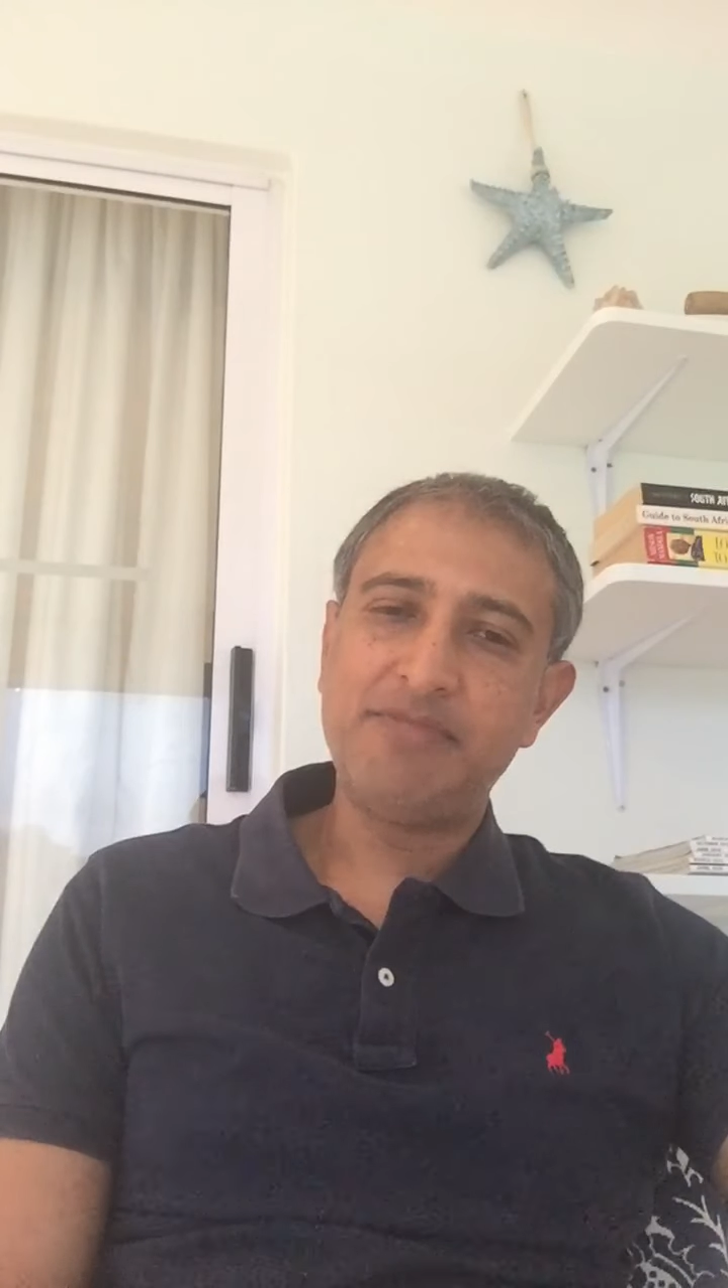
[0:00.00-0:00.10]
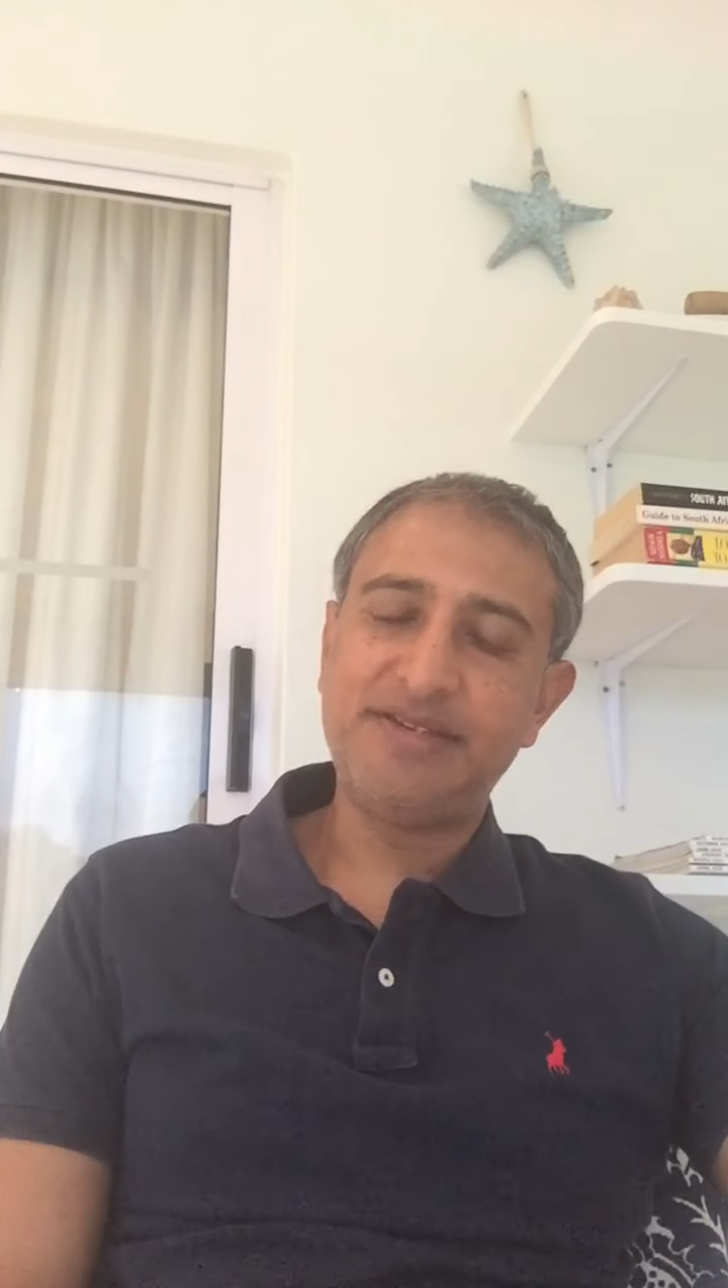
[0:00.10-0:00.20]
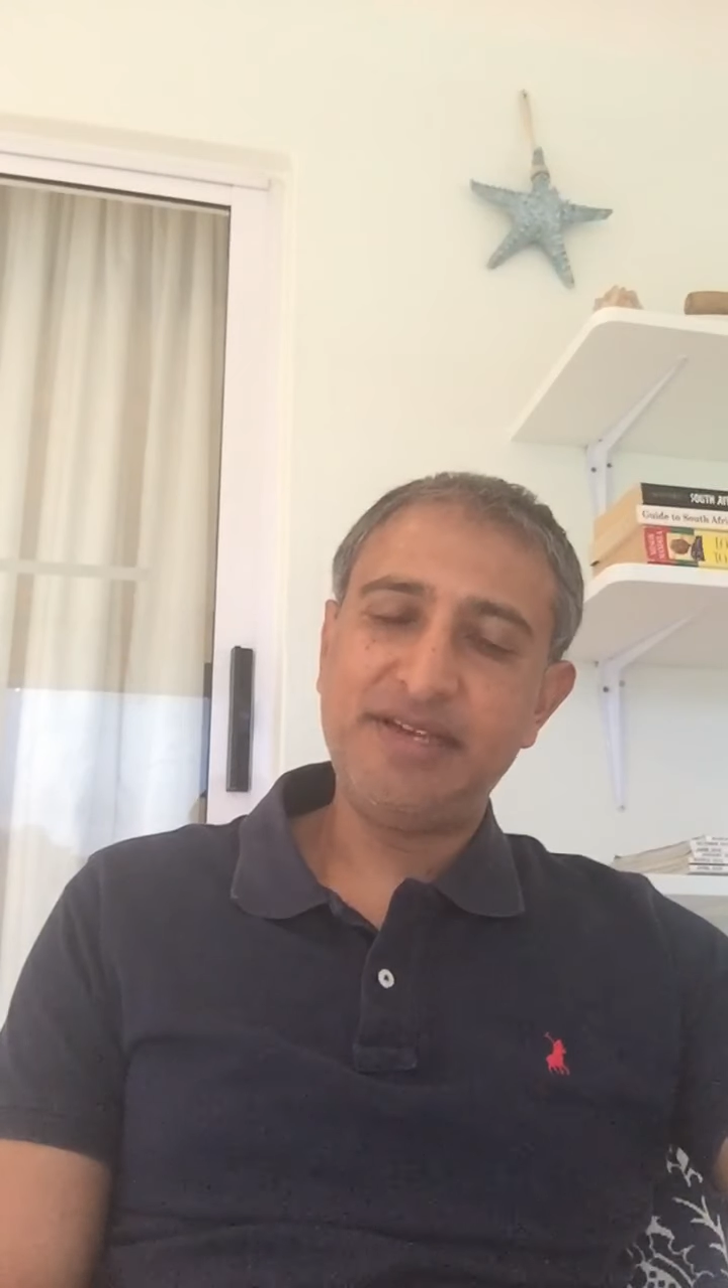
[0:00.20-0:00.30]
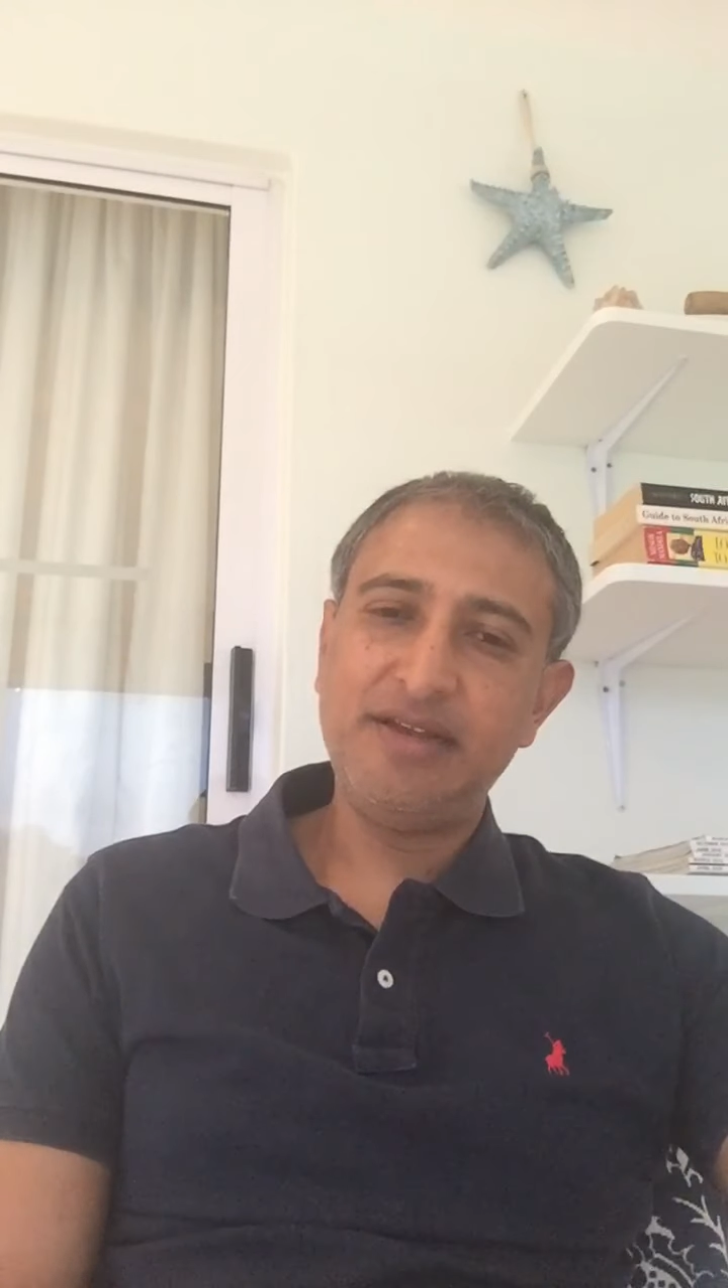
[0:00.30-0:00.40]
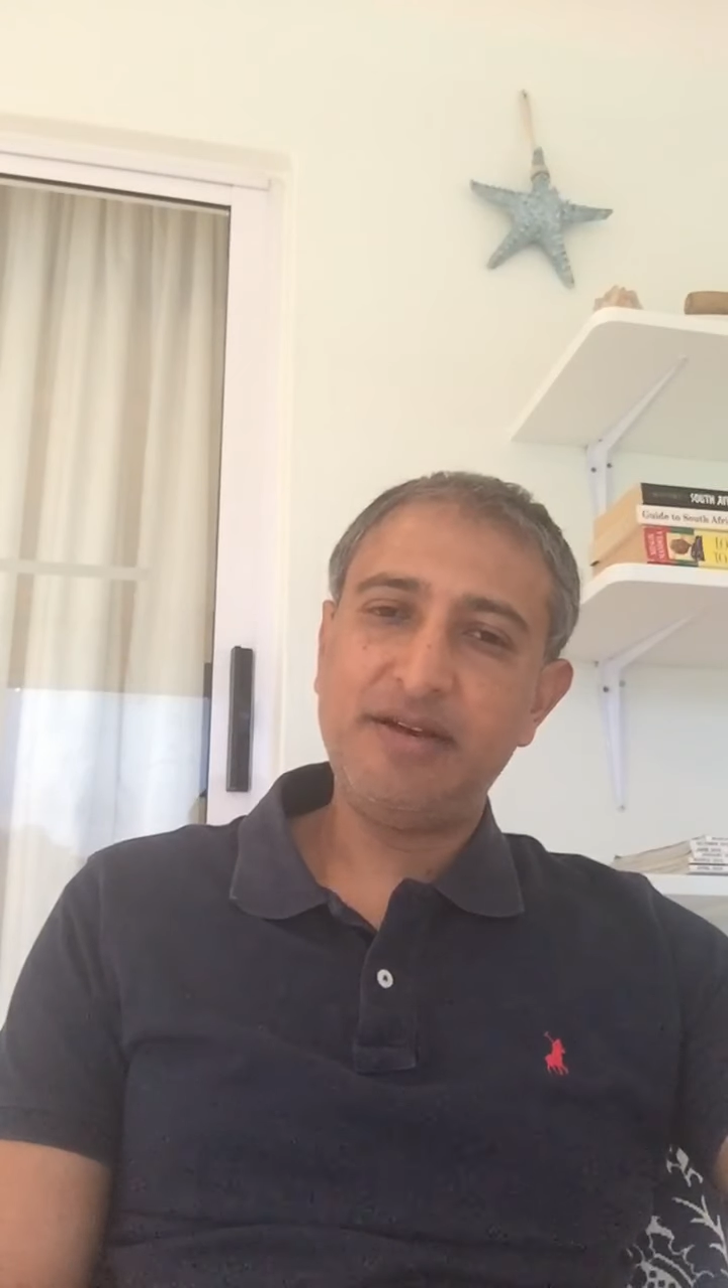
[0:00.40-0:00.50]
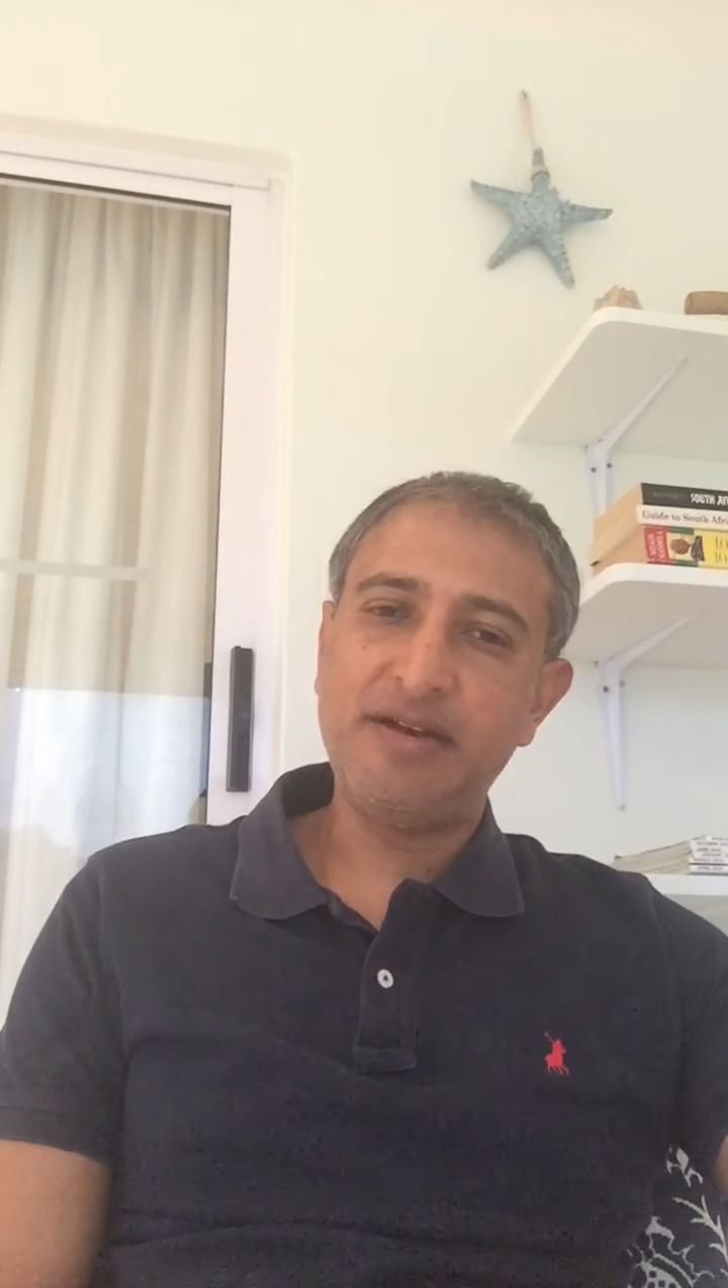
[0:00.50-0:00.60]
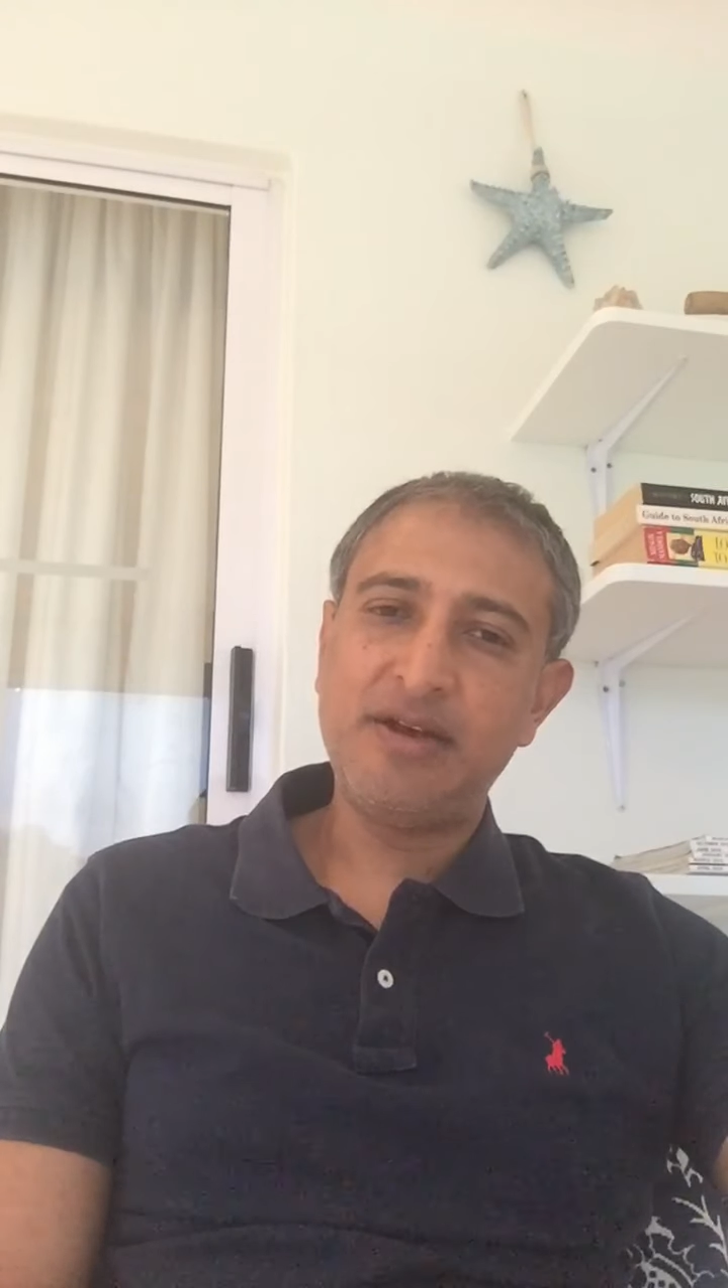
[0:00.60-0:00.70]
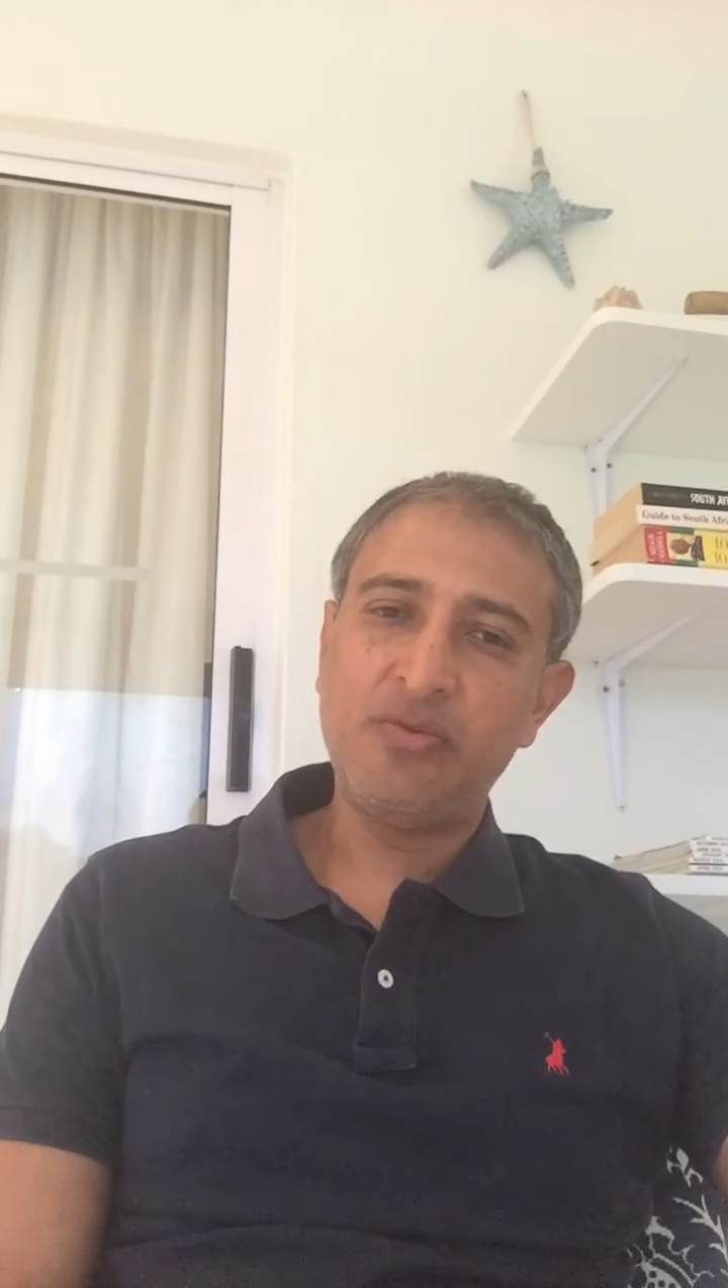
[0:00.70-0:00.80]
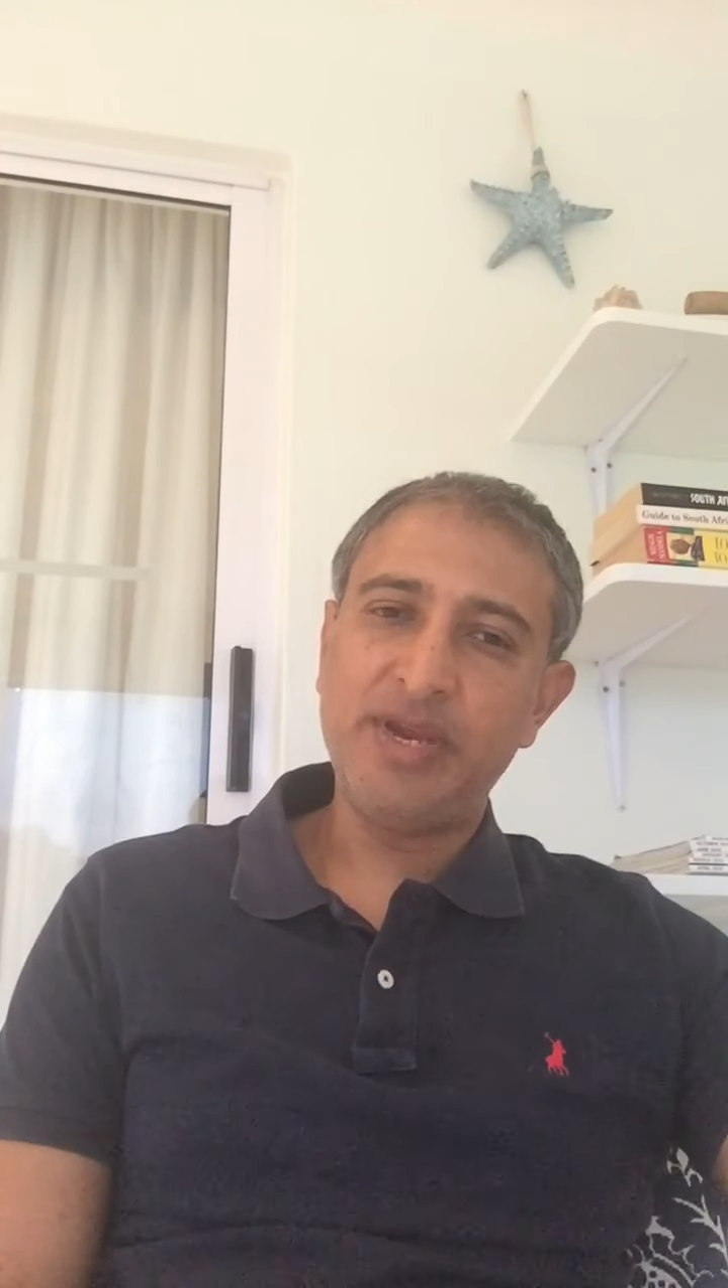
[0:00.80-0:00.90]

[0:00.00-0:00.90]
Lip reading: material in